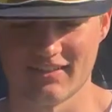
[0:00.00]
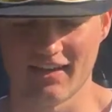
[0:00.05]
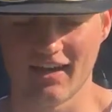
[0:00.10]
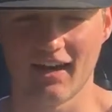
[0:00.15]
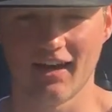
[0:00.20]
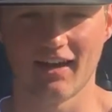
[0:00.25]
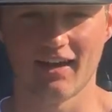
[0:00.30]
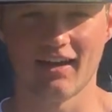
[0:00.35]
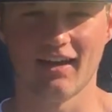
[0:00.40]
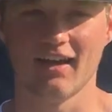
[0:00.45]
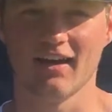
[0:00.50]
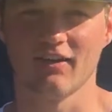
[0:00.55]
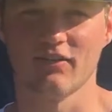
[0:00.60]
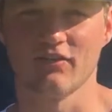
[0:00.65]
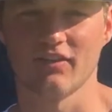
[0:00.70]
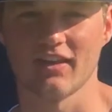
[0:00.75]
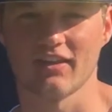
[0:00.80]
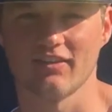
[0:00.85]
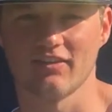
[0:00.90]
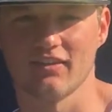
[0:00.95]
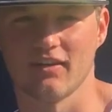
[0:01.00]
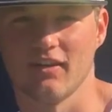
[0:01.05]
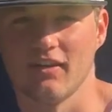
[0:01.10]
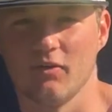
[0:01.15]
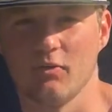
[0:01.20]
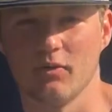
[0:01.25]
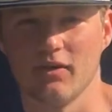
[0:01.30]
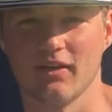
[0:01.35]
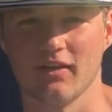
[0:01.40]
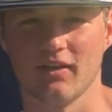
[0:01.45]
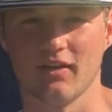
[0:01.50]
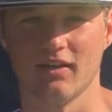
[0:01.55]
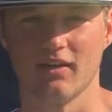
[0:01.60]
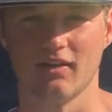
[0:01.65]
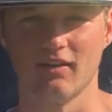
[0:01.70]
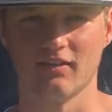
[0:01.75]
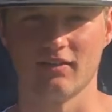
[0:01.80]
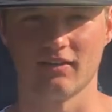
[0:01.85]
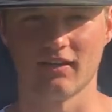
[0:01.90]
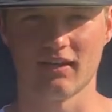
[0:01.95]
Yeah, I have. That's when
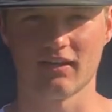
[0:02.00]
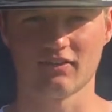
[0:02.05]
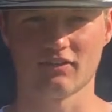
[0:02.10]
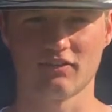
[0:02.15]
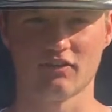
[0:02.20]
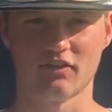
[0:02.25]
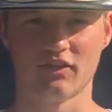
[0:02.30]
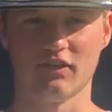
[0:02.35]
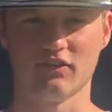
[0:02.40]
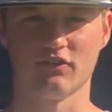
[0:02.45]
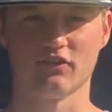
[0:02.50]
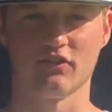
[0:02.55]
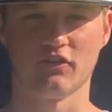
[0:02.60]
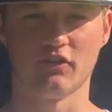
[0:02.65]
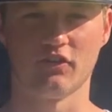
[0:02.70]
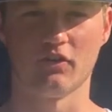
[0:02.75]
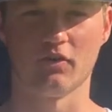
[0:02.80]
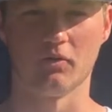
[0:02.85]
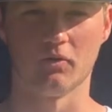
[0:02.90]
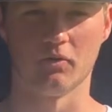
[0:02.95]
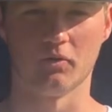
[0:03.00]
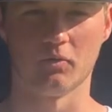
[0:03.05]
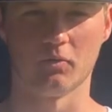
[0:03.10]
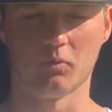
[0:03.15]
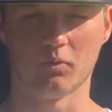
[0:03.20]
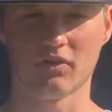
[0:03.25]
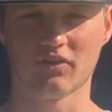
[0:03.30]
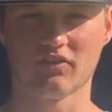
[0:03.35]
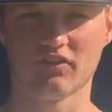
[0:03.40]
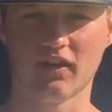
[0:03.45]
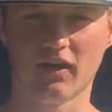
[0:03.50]
a text leans to one